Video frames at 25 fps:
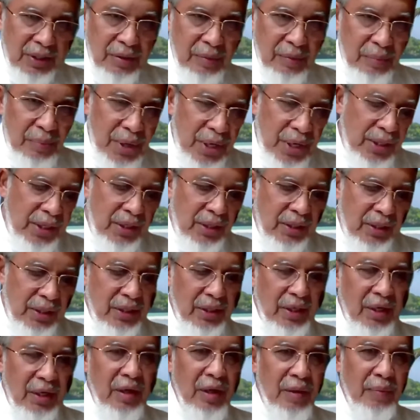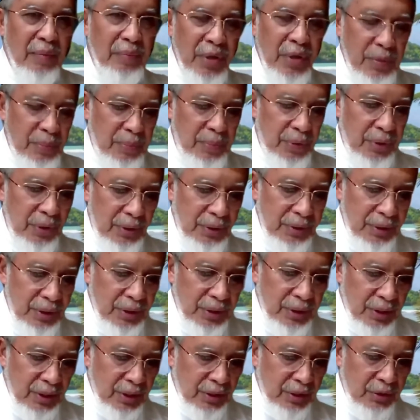bringing people
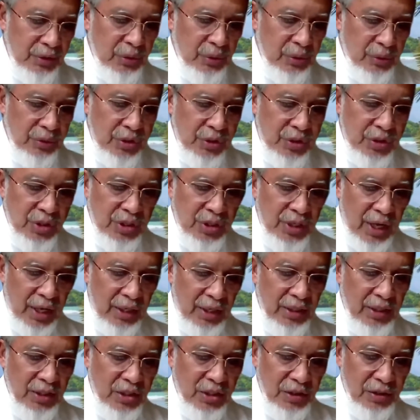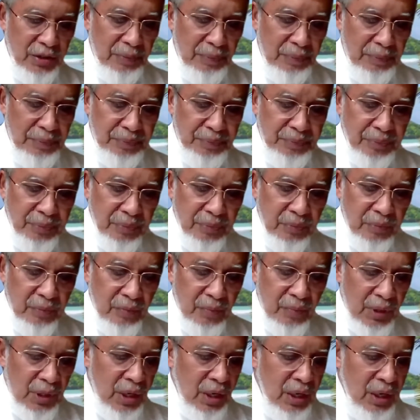to Christianity,
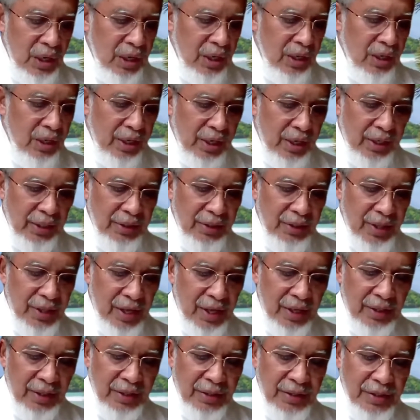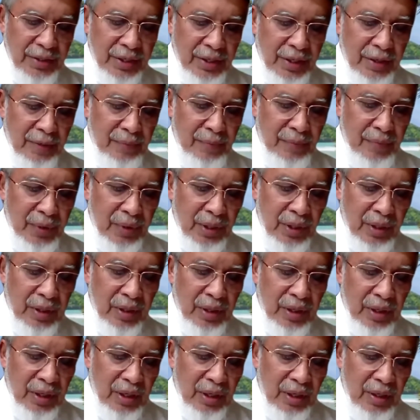and then
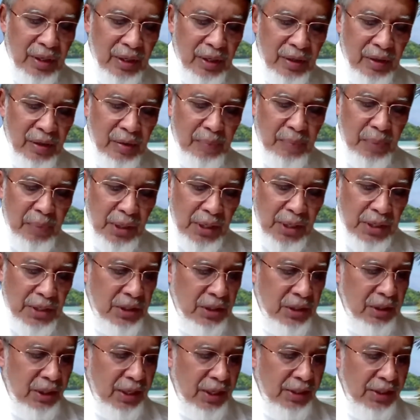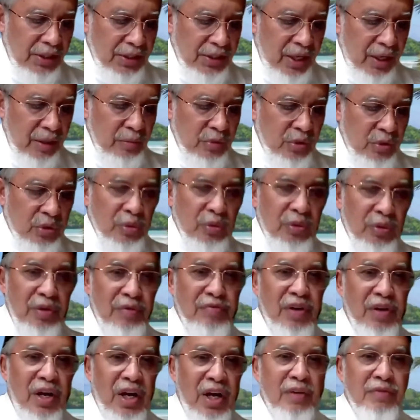political attempts to
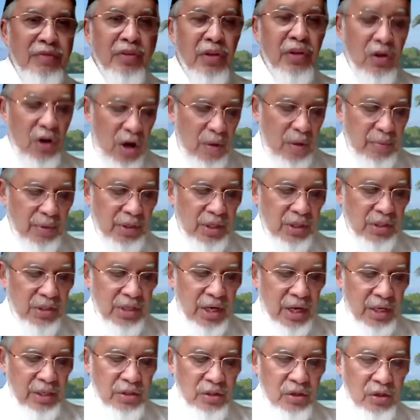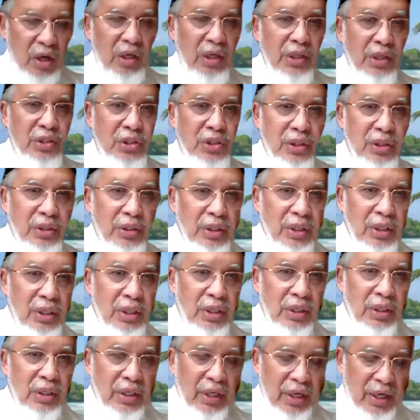revive the communist ideology
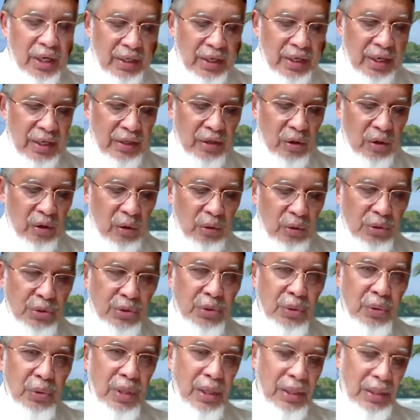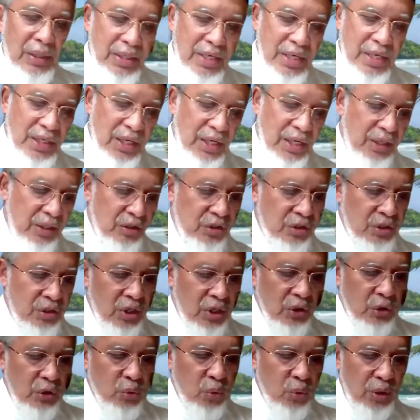and also the
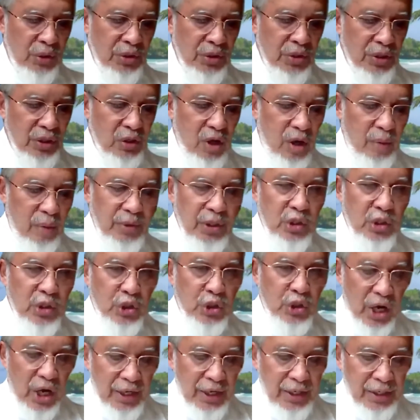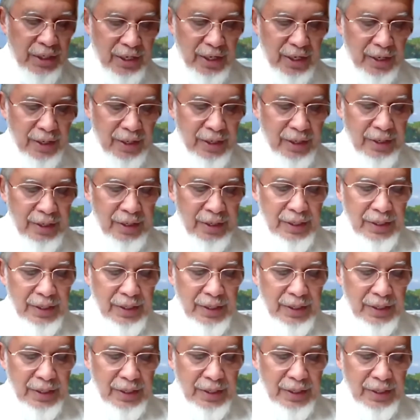leanings towards a communist China,